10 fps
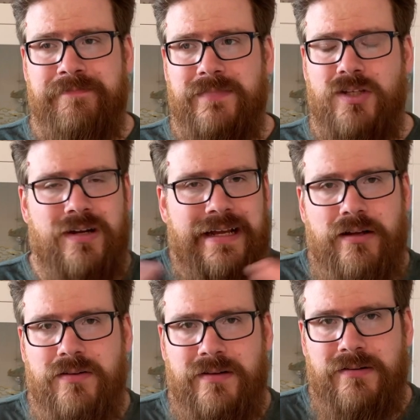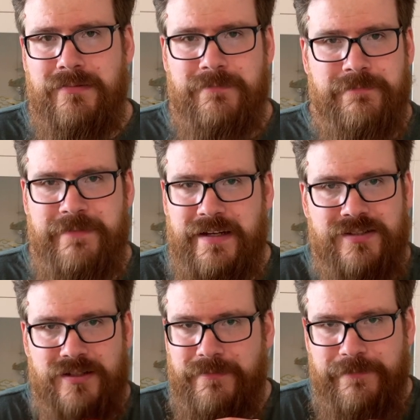your Lego figure
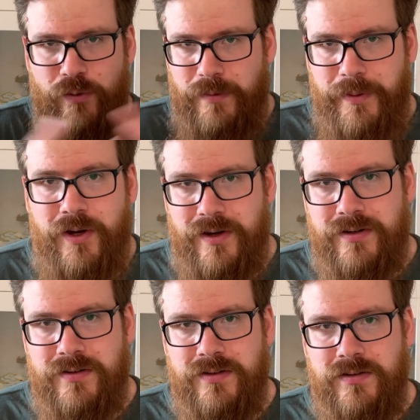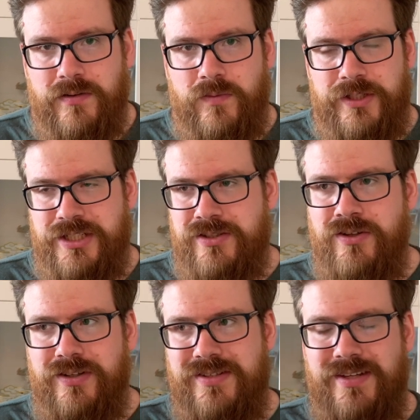is going to fall apart, which is
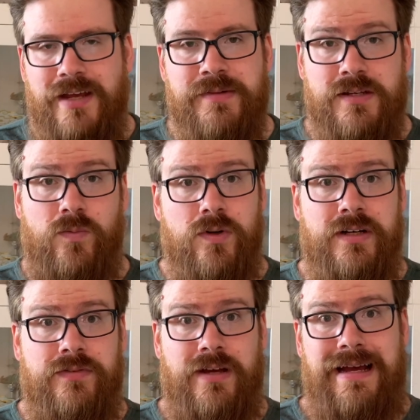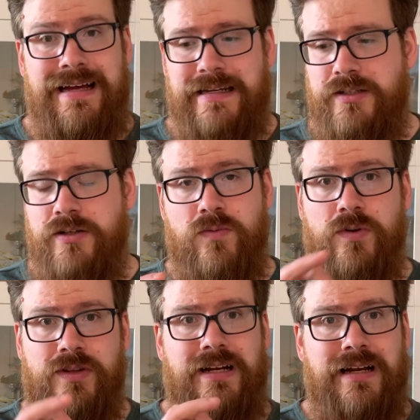not the same as it would if you had,
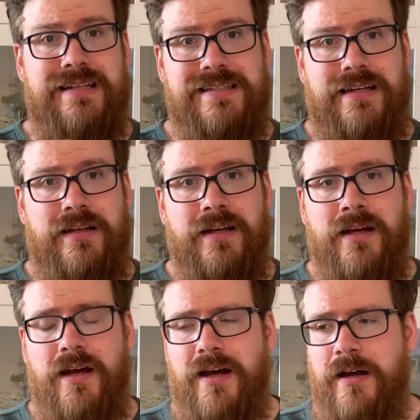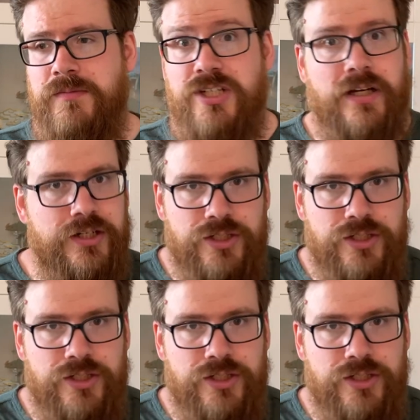one of the classic G.I.